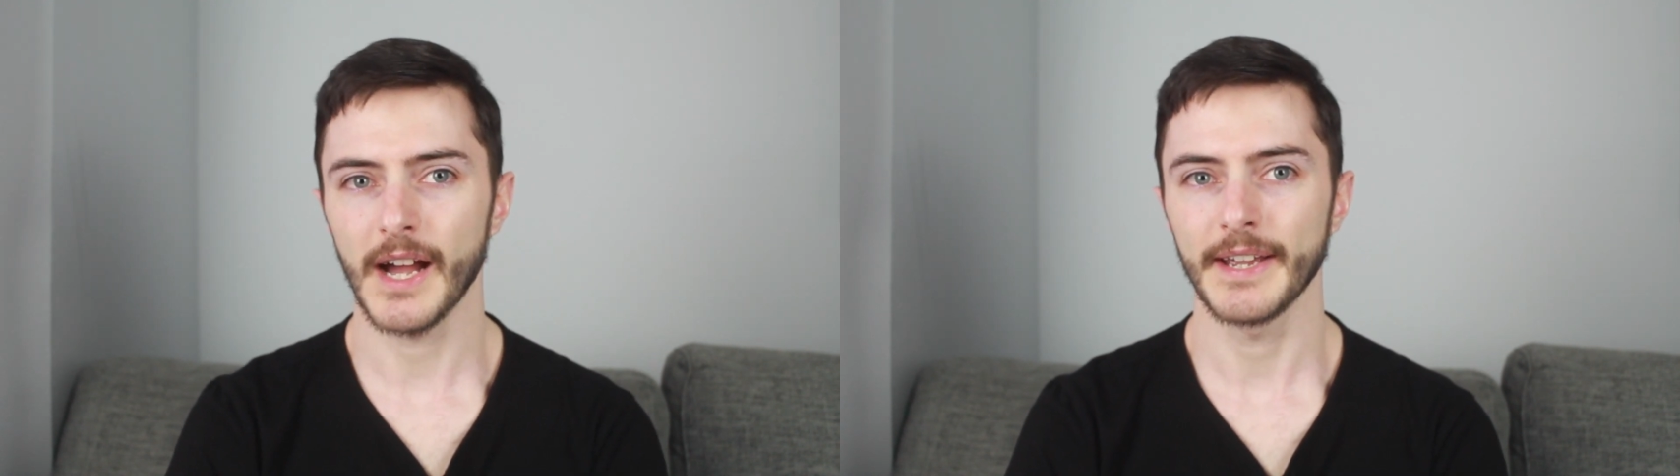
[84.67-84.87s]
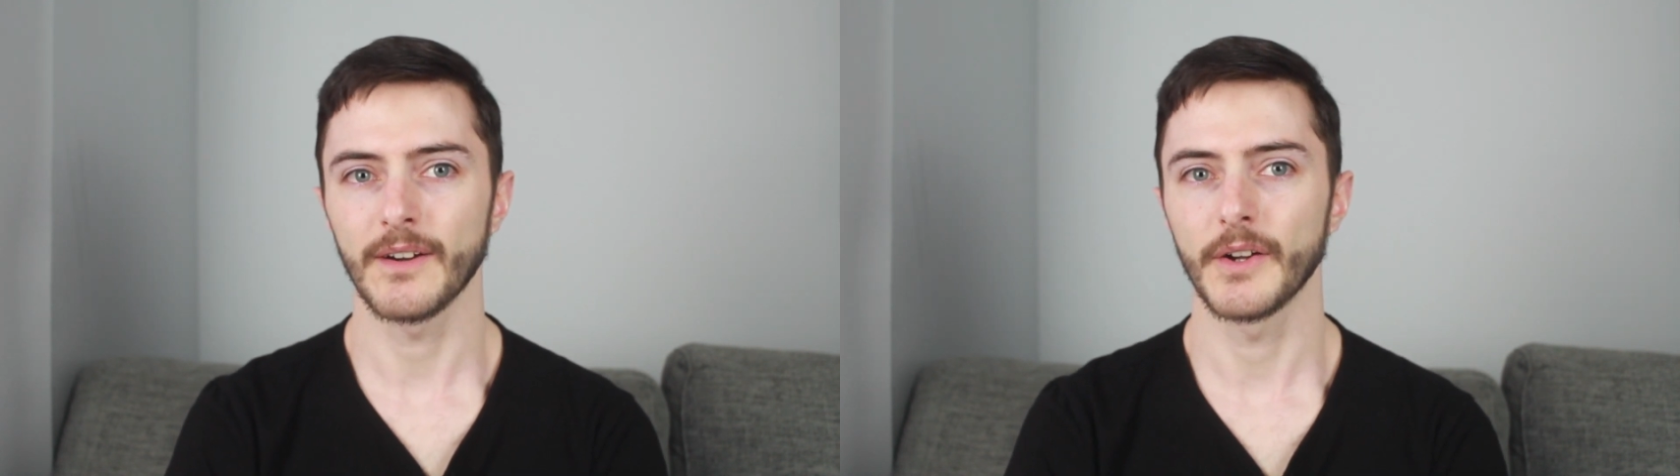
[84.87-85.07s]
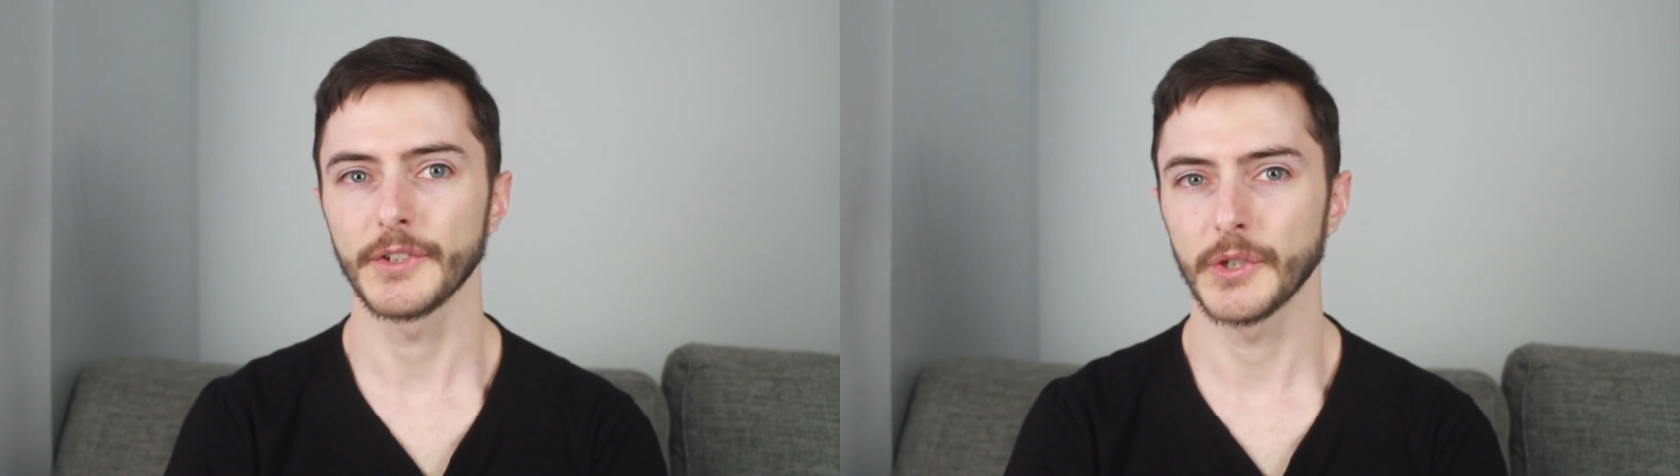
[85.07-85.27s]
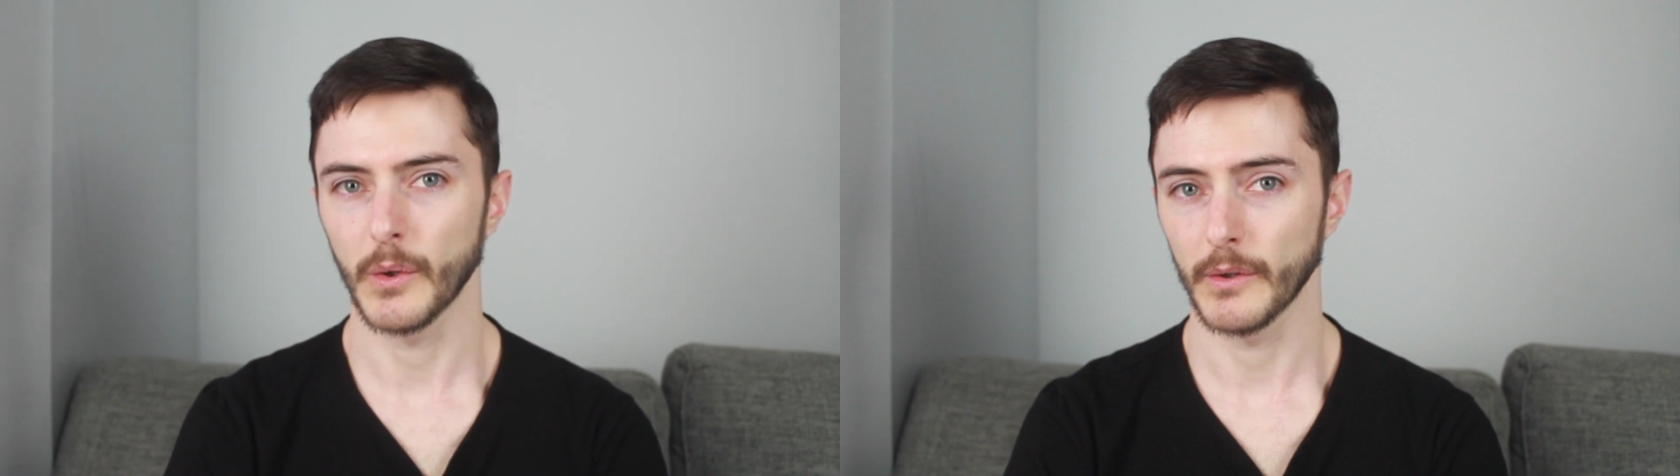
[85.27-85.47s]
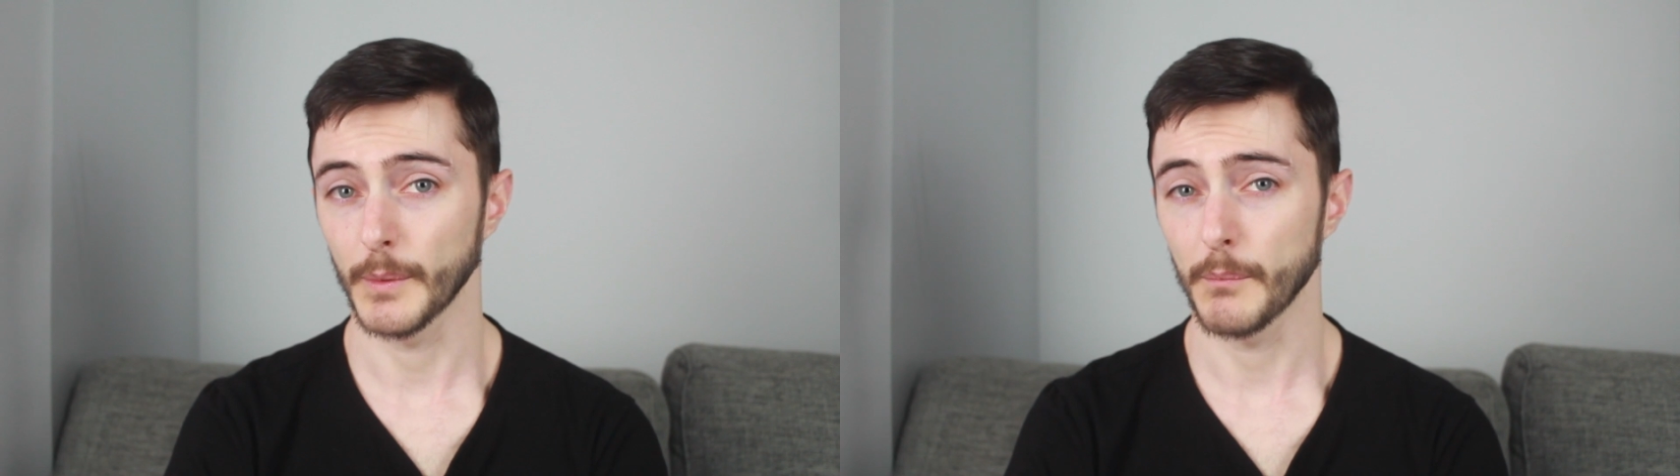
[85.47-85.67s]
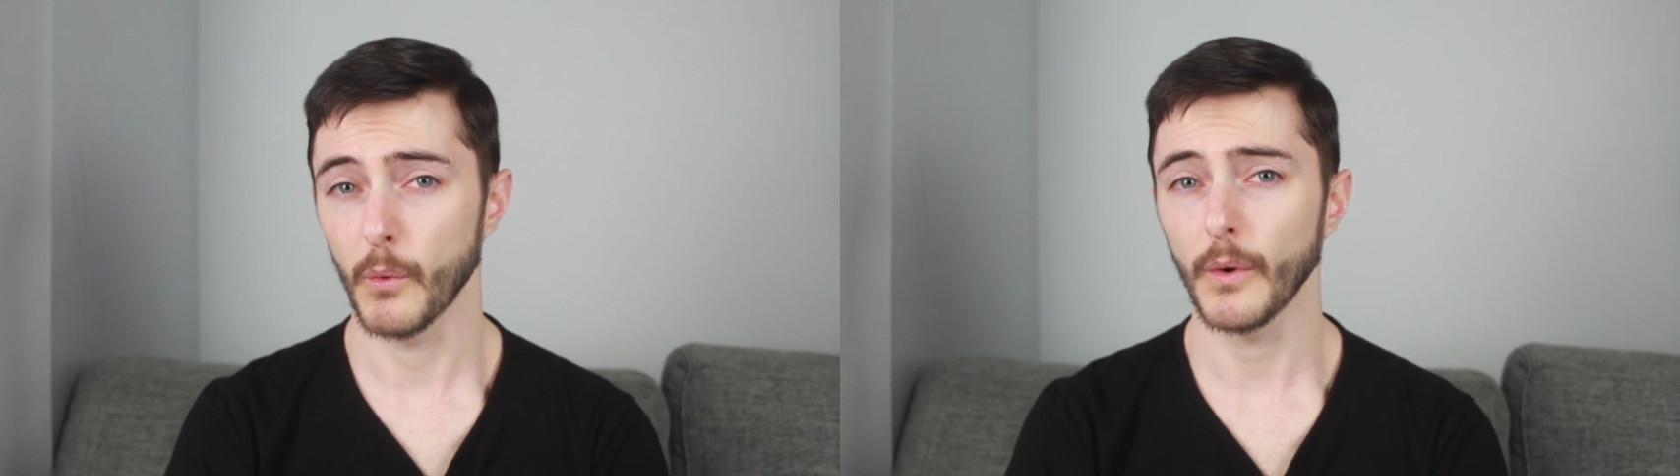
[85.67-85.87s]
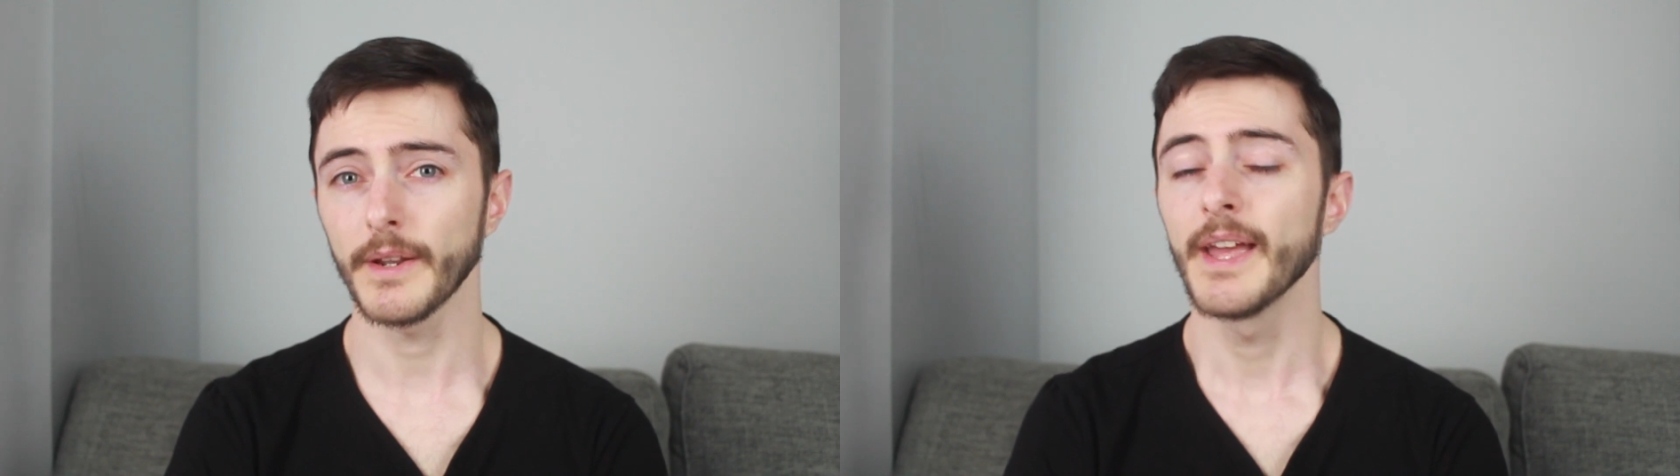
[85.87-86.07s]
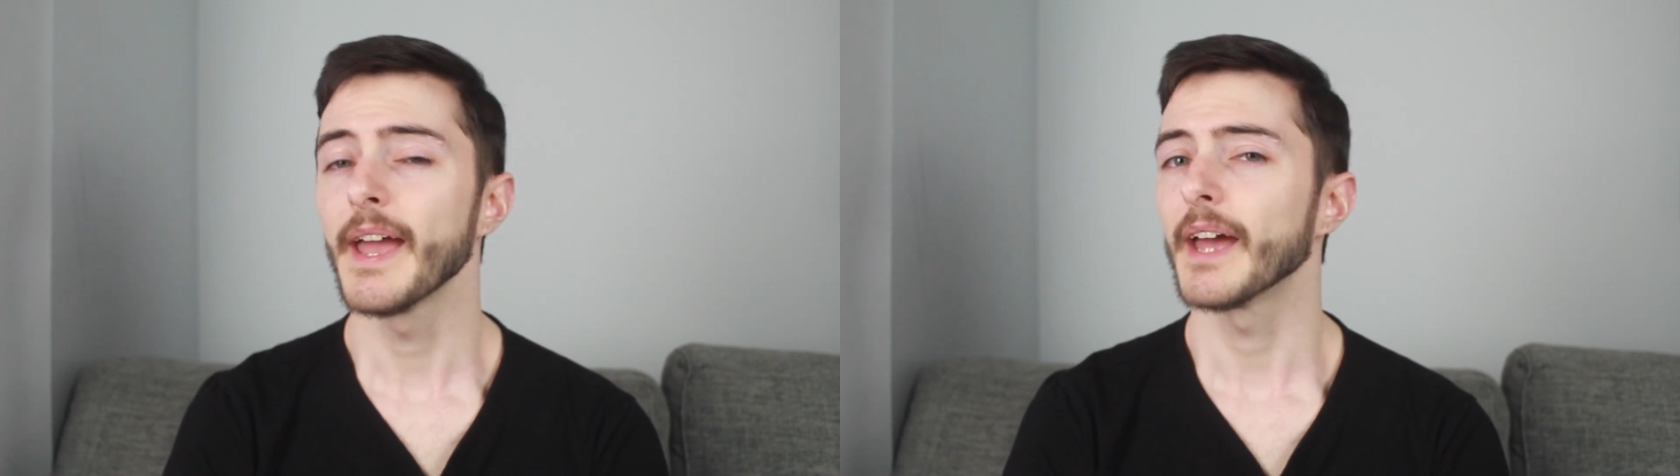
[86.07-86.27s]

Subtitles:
eye on your credit report